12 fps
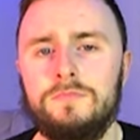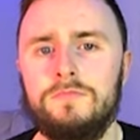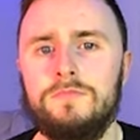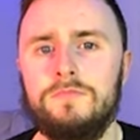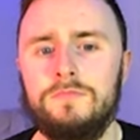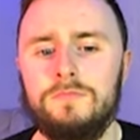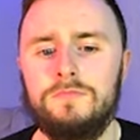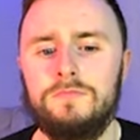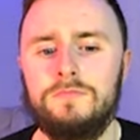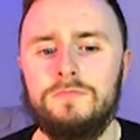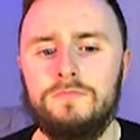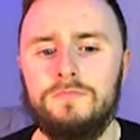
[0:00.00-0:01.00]

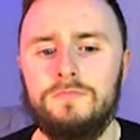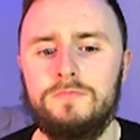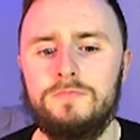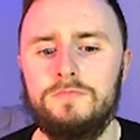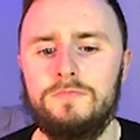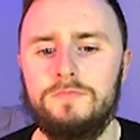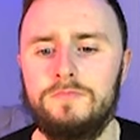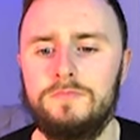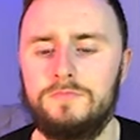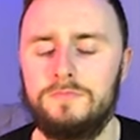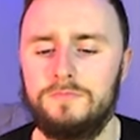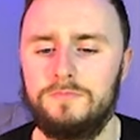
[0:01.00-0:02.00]

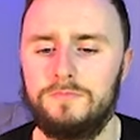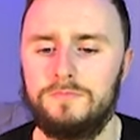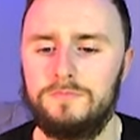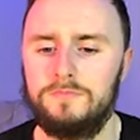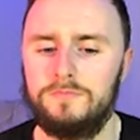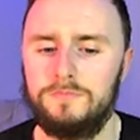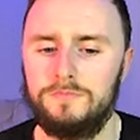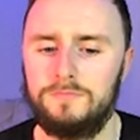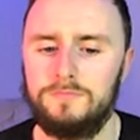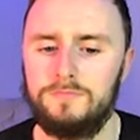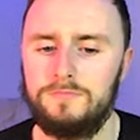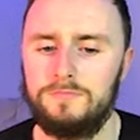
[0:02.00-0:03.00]

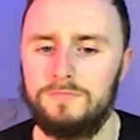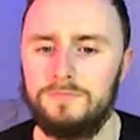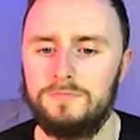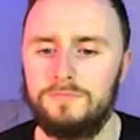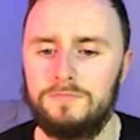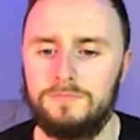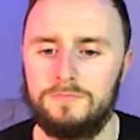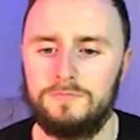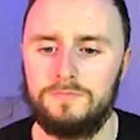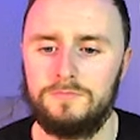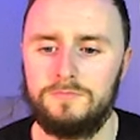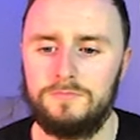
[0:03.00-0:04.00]

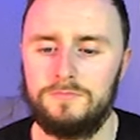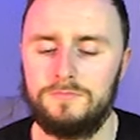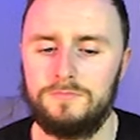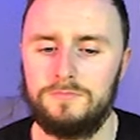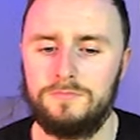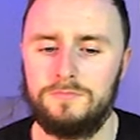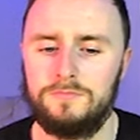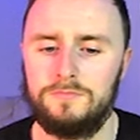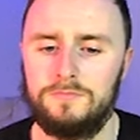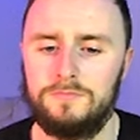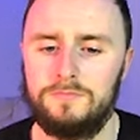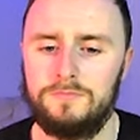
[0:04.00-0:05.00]

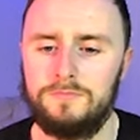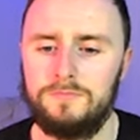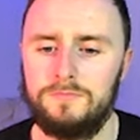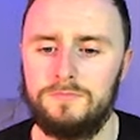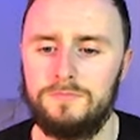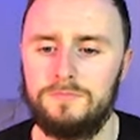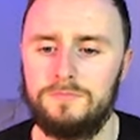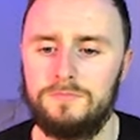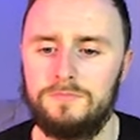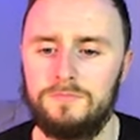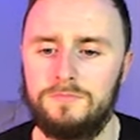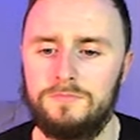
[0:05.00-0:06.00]

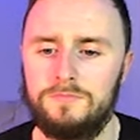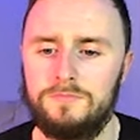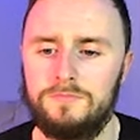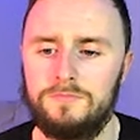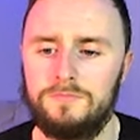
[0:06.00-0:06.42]
[no speech]